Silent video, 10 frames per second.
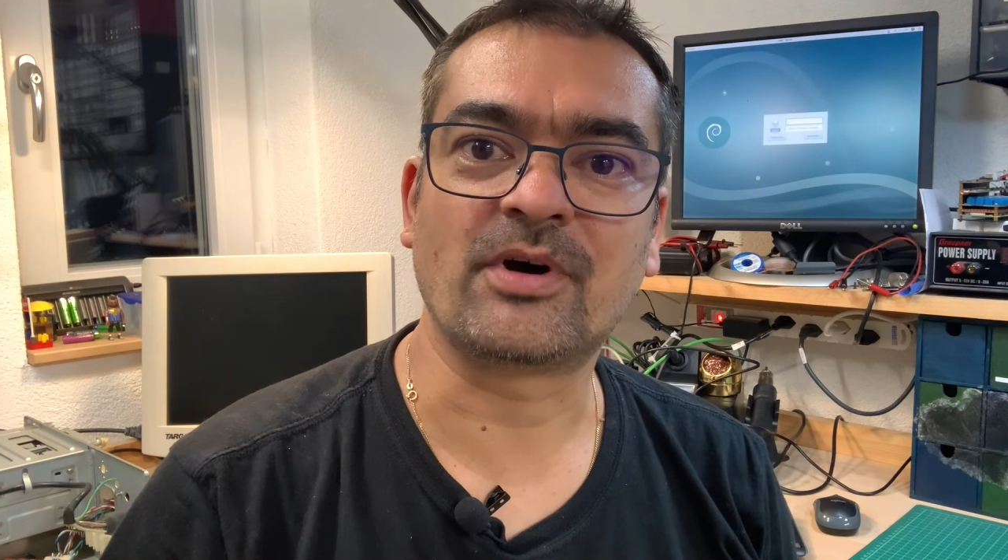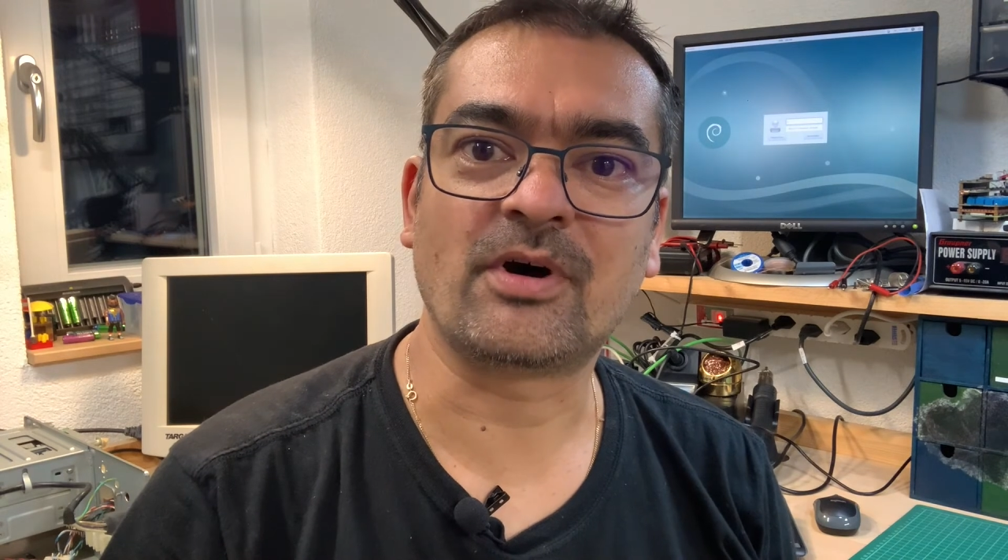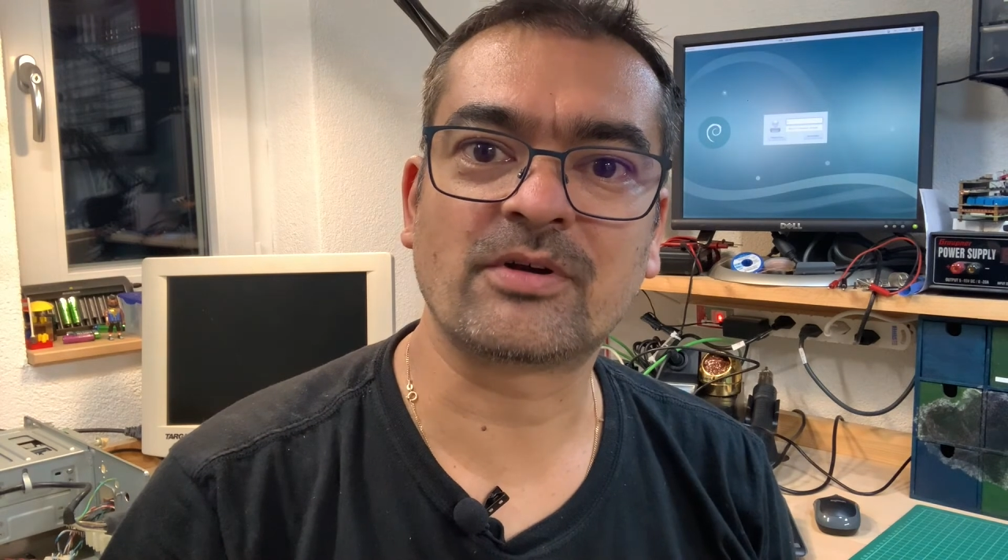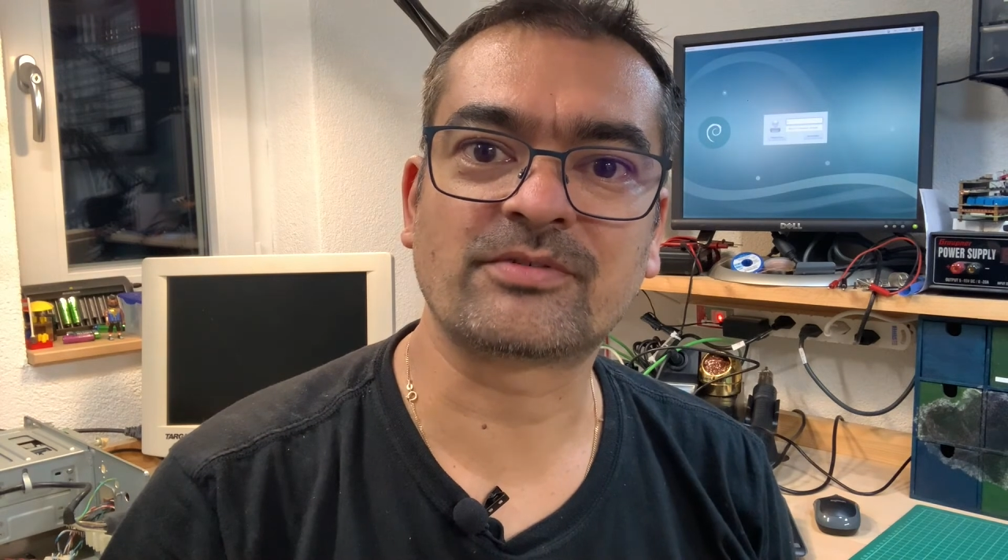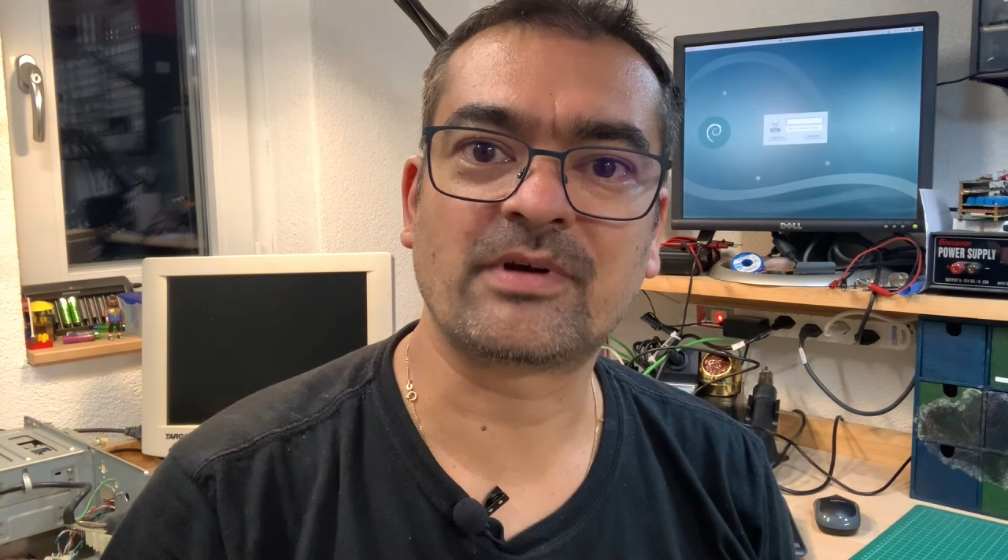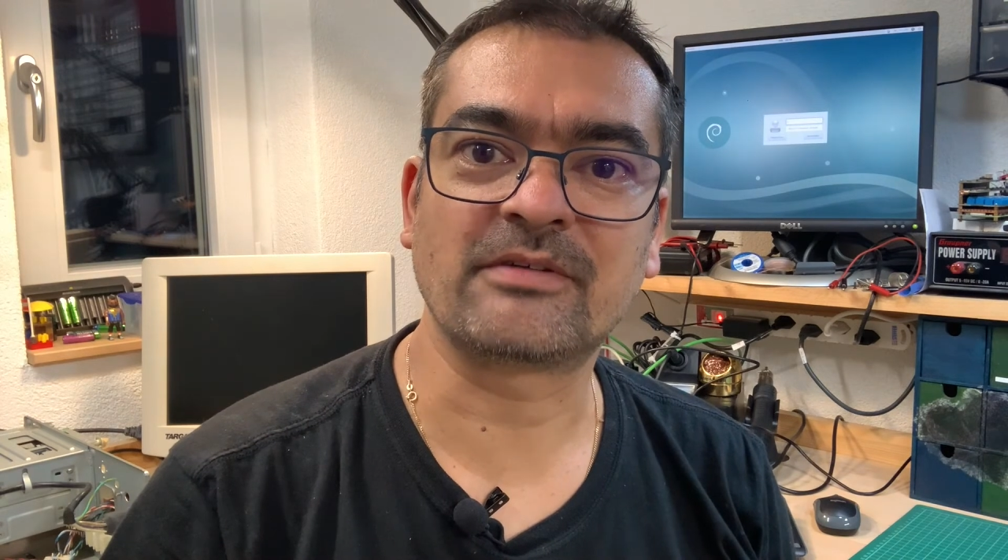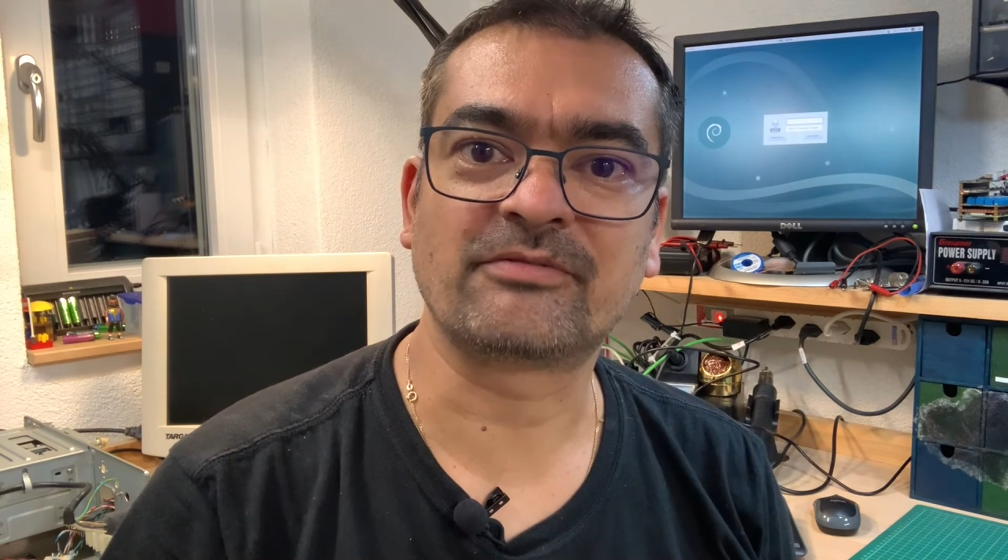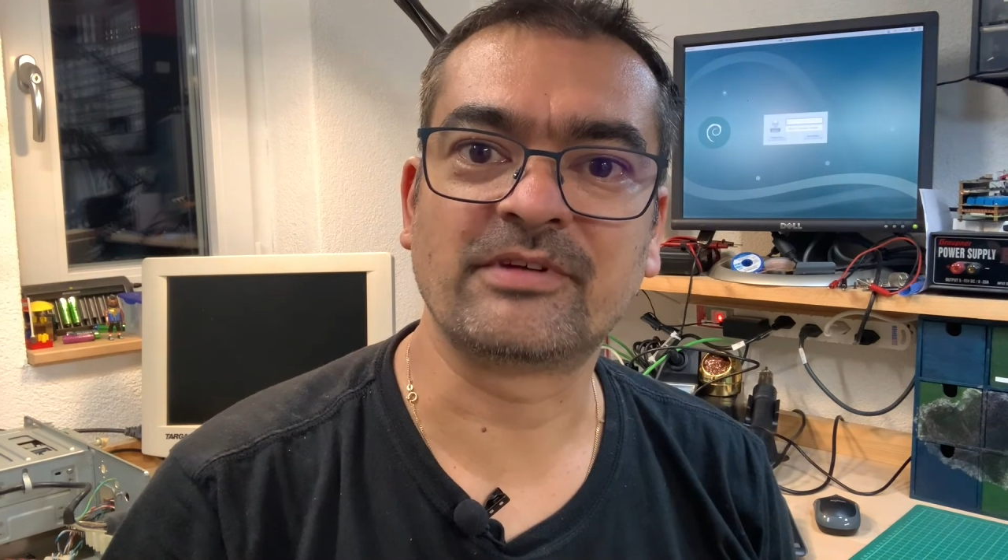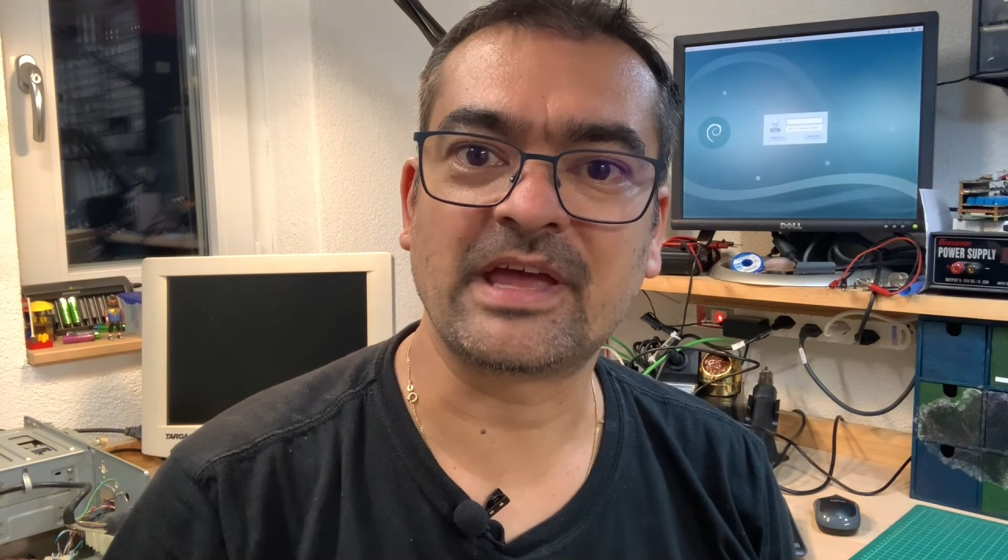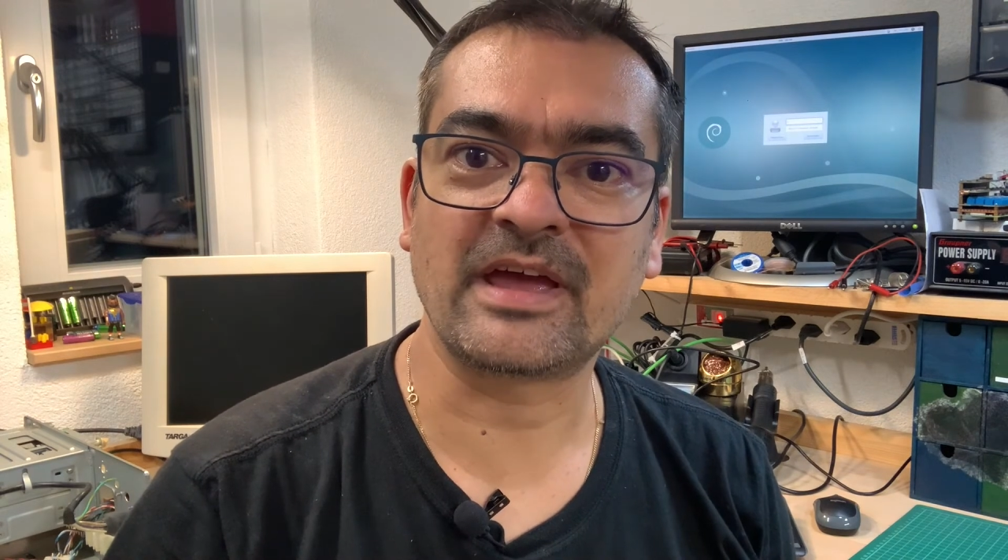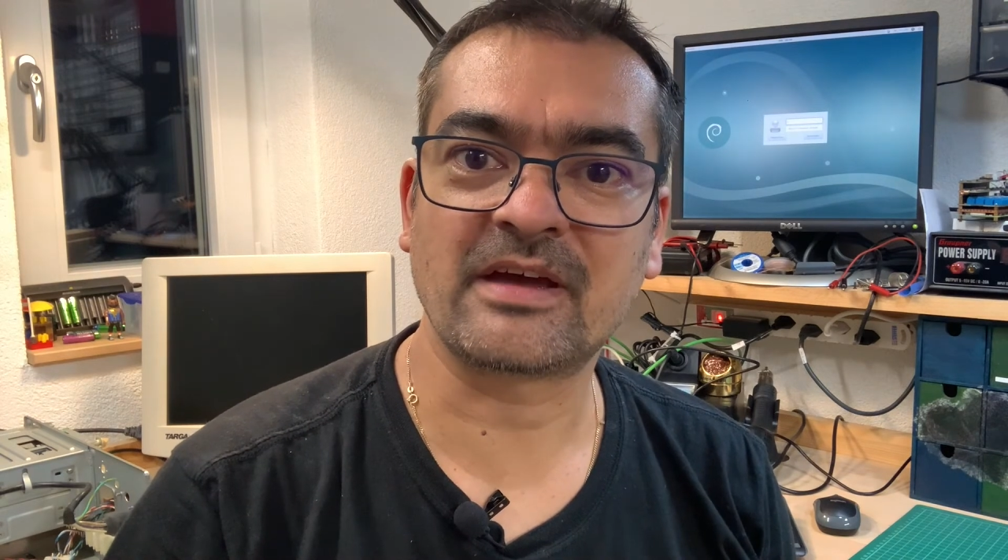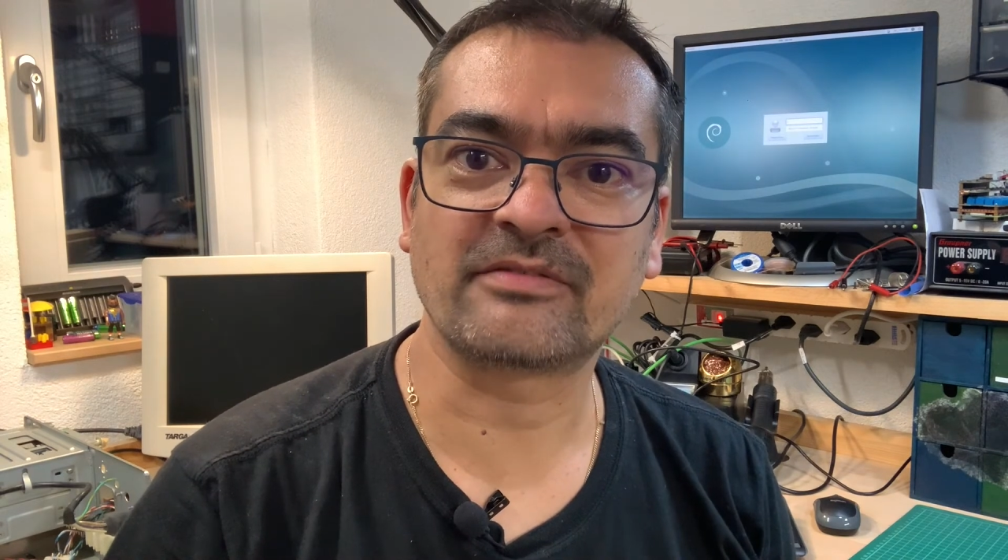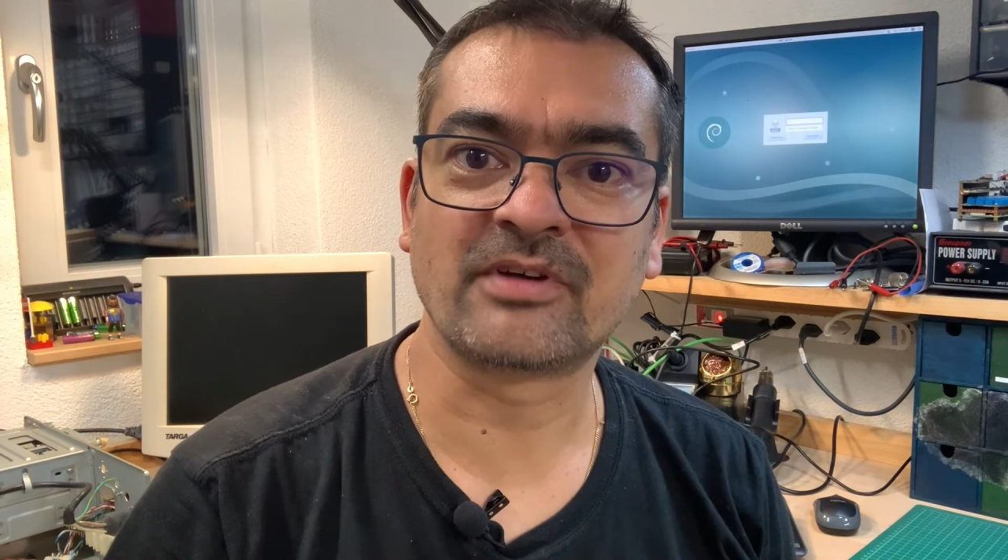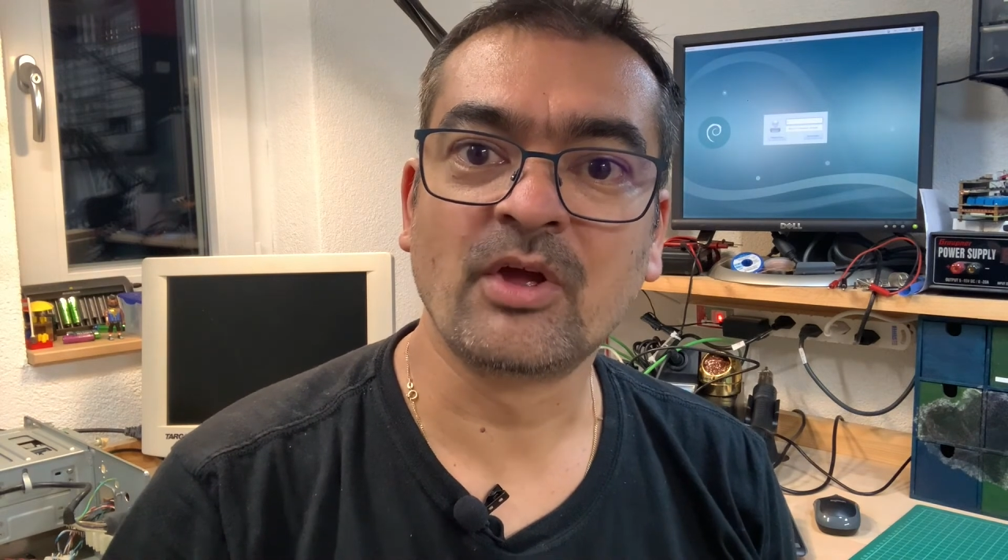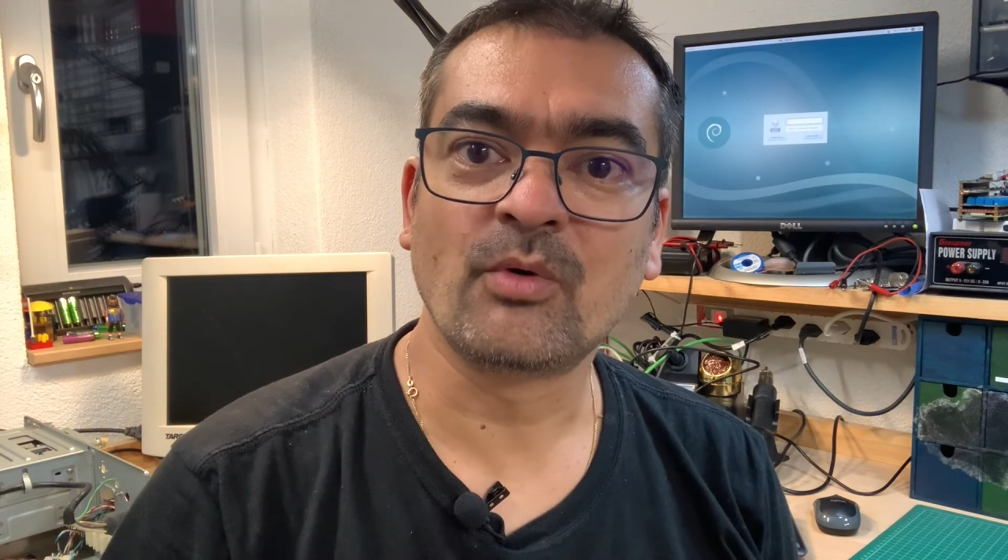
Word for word: hard drive we have,